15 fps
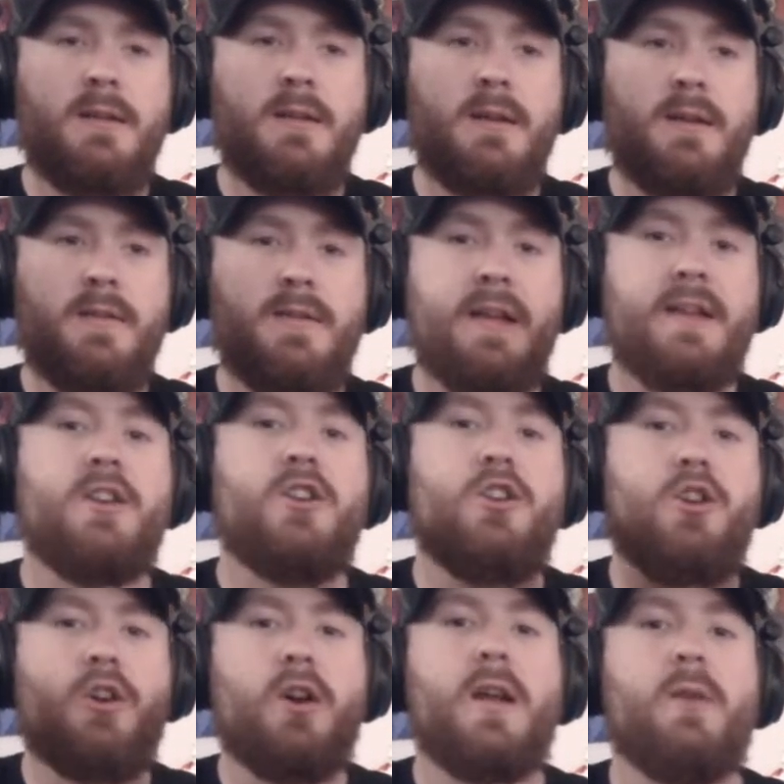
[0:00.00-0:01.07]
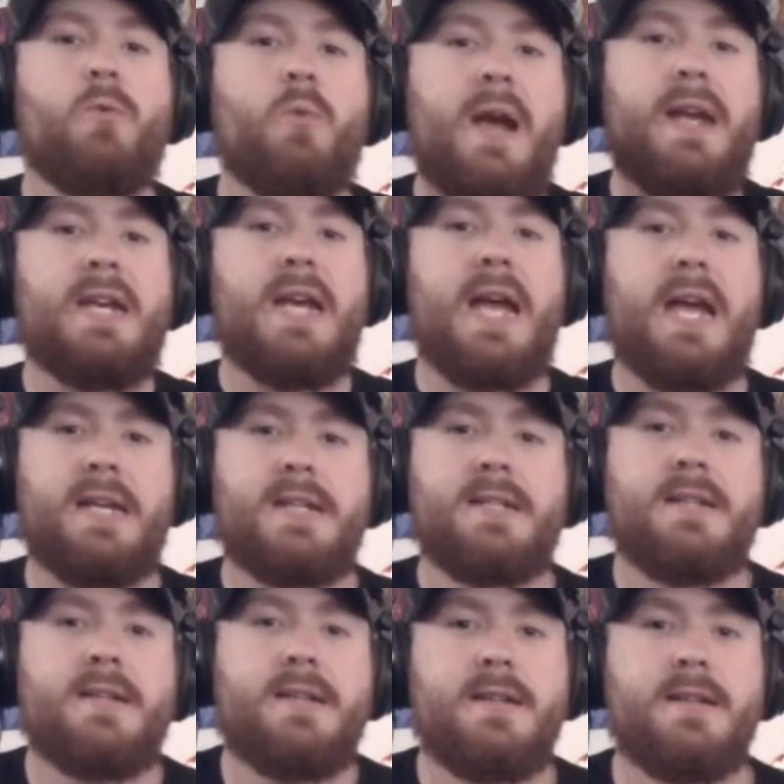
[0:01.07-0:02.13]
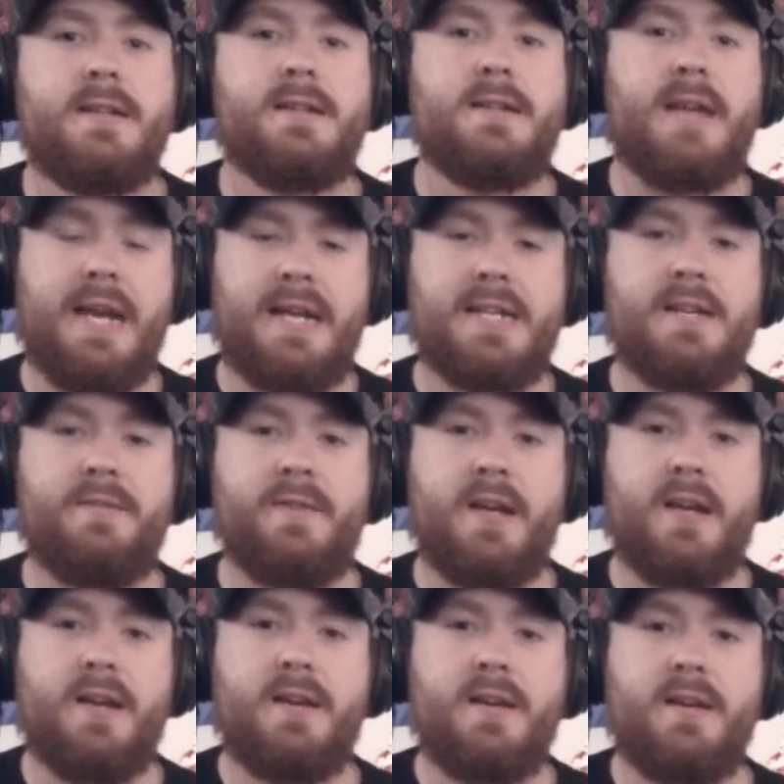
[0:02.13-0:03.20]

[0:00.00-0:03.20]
then you're going to radiate negativity.